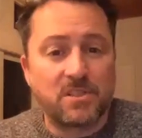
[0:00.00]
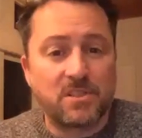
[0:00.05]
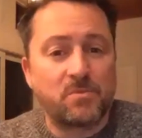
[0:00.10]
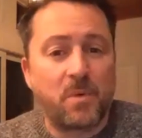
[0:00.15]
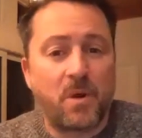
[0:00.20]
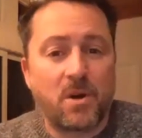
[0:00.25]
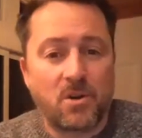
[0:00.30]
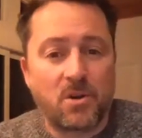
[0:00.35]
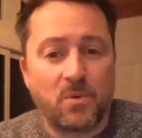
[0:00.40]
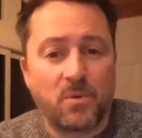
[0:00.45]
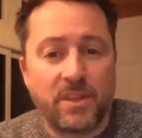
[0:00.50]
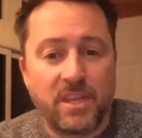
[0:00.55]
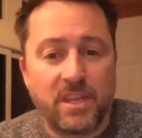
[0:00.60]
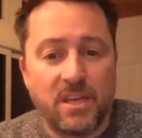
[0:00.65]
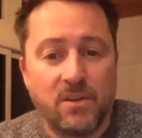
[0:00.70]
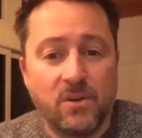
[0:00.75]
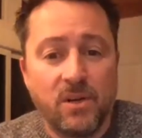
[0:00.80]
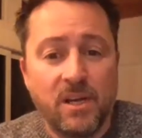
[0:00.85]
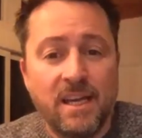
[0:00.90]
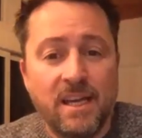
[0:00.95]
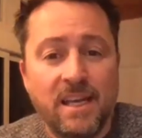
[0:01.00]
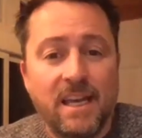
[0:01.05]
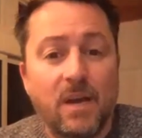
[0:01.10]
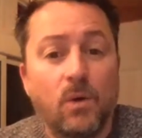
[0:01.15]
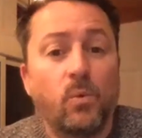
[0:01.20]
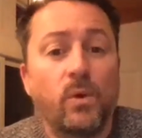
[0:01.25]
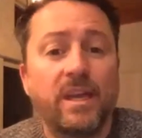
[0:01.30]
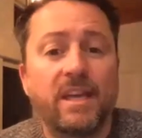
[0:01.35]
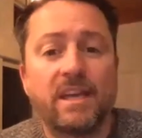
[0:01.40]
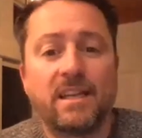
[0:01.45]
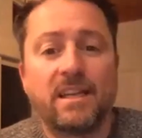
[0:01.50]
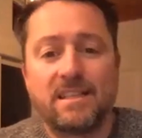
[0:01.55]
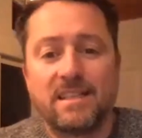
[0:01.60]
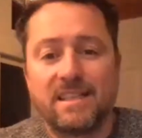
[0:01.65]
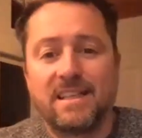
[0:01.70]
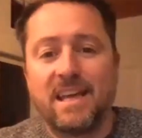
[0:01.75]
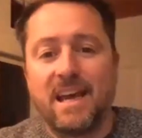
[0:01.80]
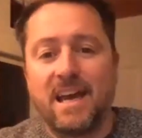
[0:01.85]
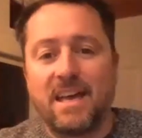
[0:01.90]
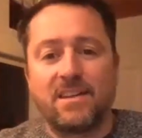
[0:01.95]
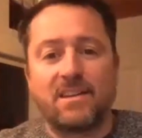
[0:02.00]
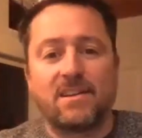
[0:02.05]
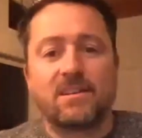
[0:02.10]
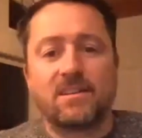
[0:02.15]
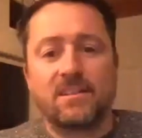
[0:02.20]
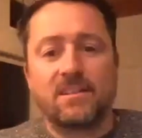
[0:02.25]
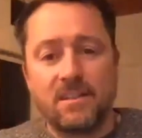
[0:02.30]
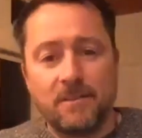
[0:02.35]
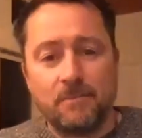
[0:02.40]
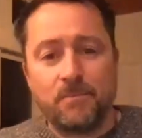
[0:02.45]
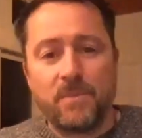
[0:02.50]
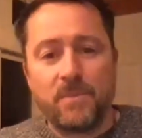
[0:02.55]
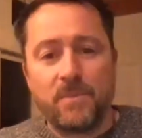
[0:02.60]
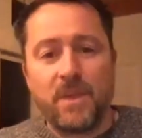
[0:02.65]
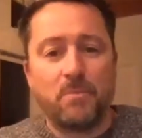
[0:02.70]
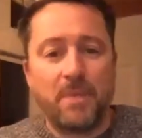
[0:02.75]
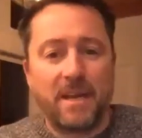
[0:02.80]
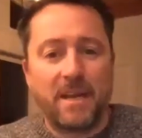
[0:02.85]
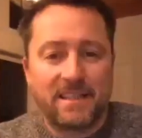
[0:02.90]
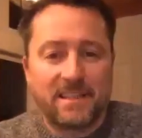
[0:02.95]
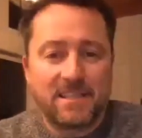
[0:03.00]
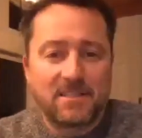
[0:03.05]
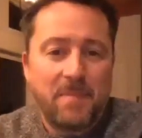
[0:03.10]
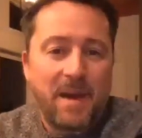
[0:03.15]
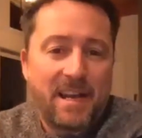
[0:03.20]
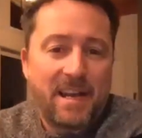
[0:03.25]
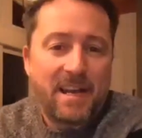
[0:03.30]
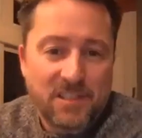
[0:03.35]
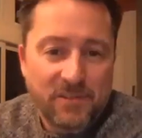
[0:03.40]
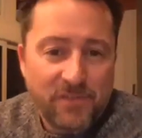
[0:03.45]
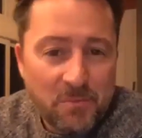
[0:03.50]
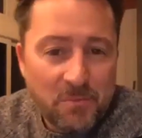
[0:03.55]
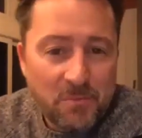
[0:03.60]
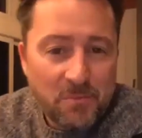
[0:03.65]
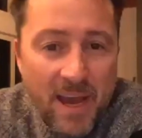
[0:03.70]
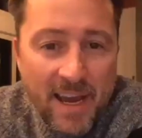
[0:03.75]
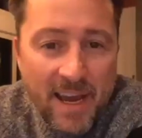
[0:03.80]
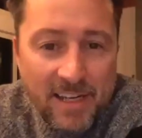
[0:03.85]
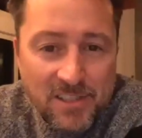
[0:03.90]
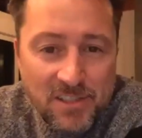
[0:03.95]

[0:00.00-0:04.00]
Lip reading: partner with you, and we can together help make this massive impact.